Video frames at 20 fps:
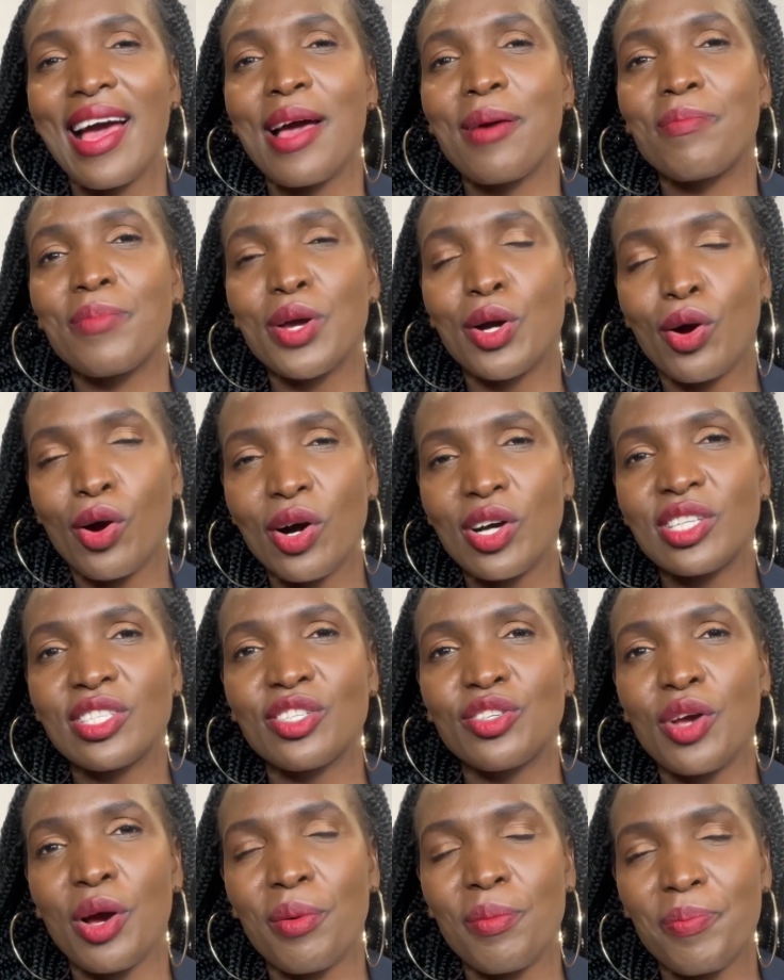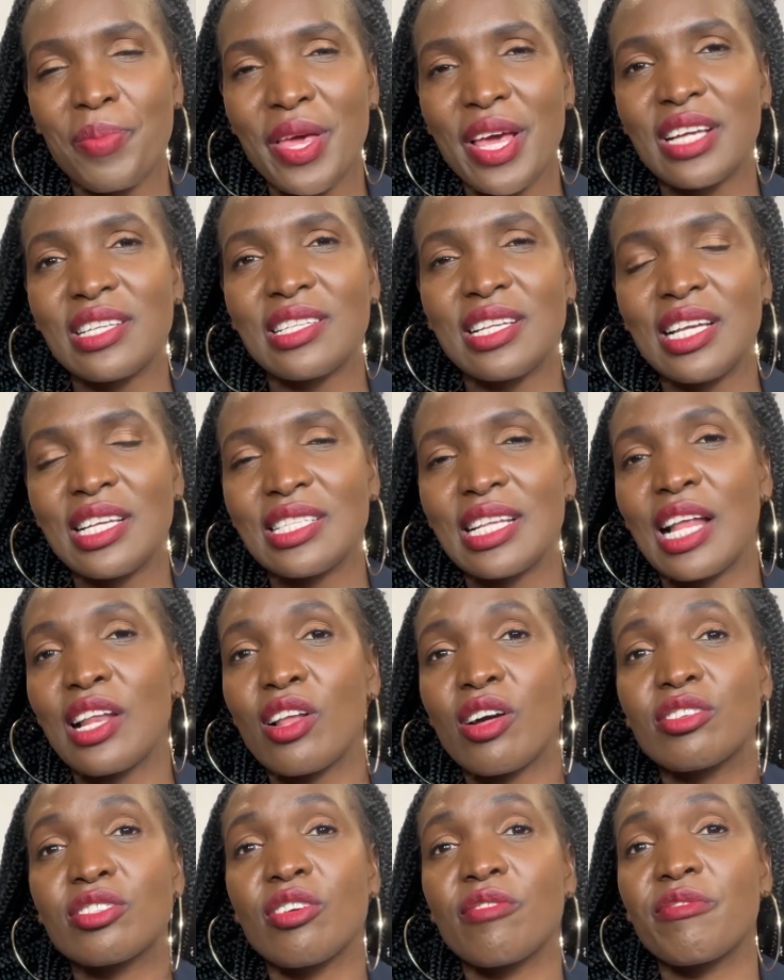because your PhD is a
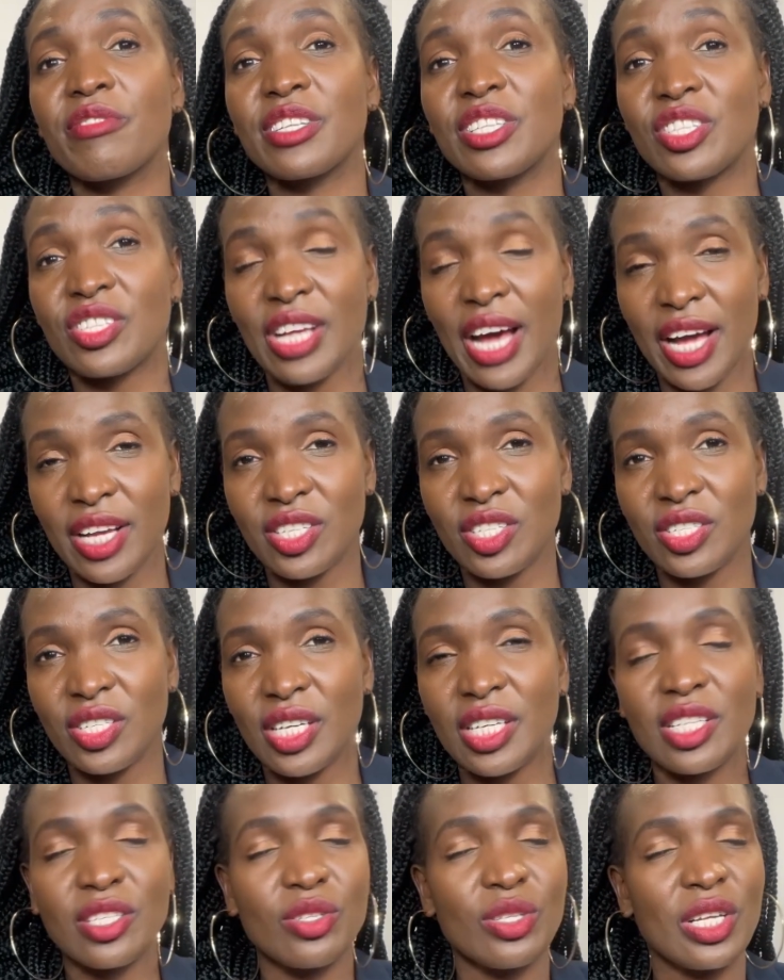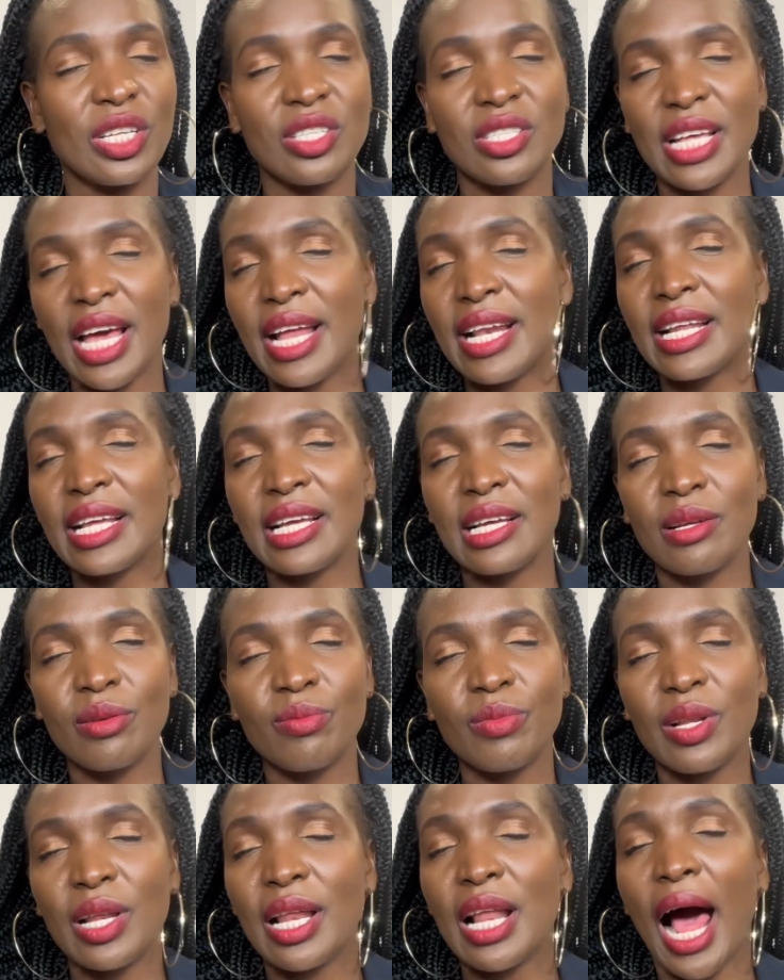lot of research. It's
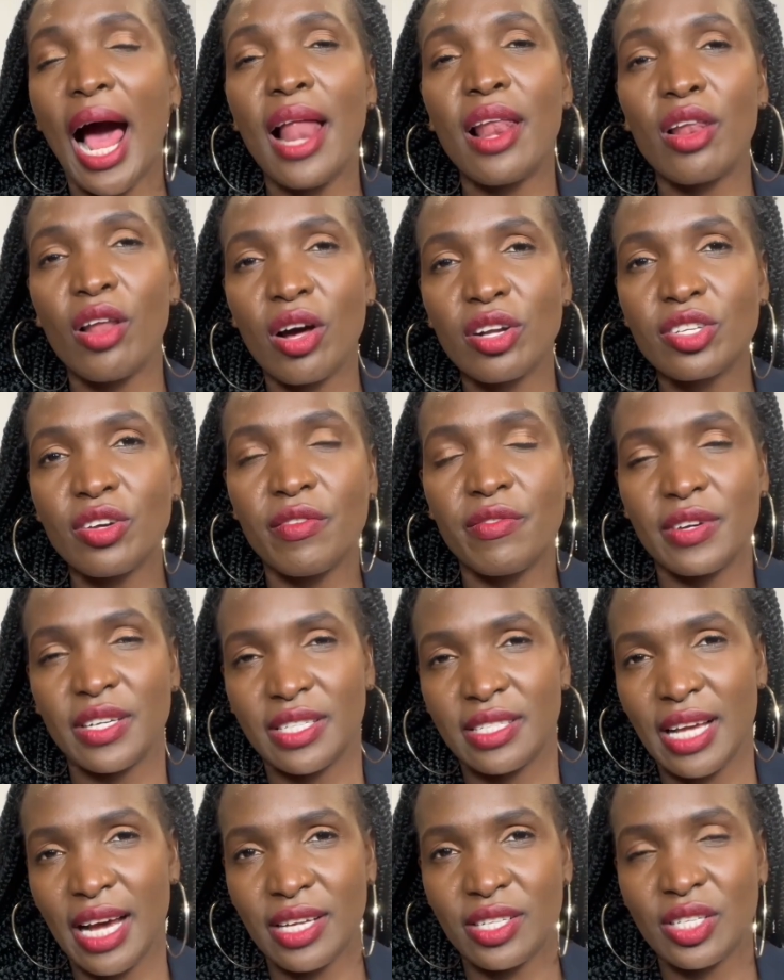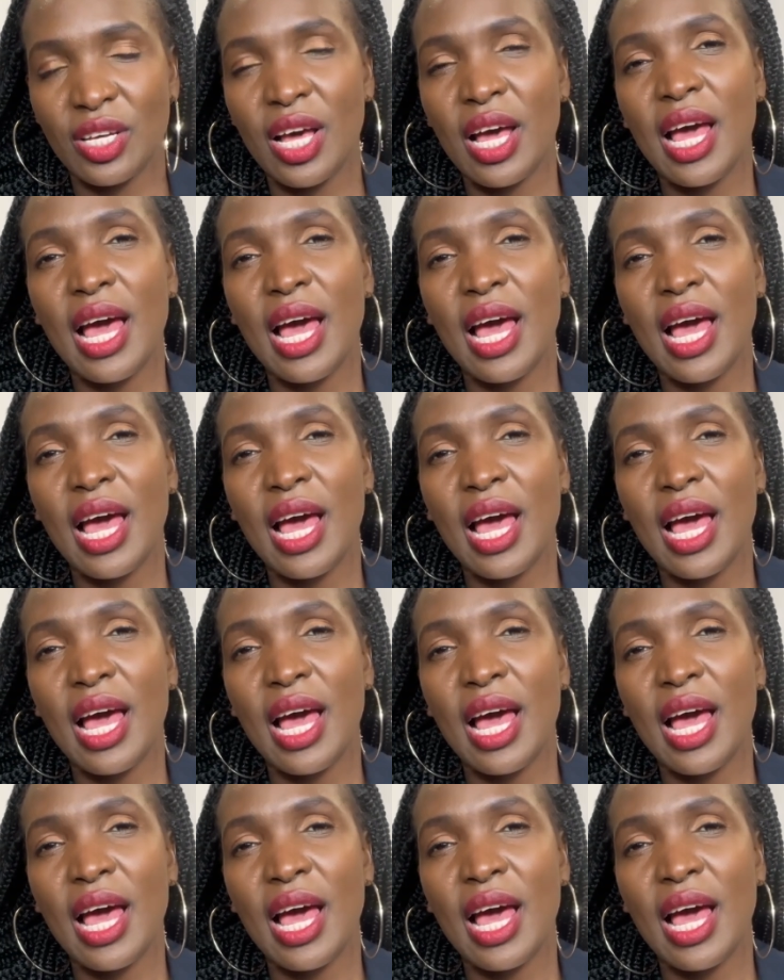a lot of research.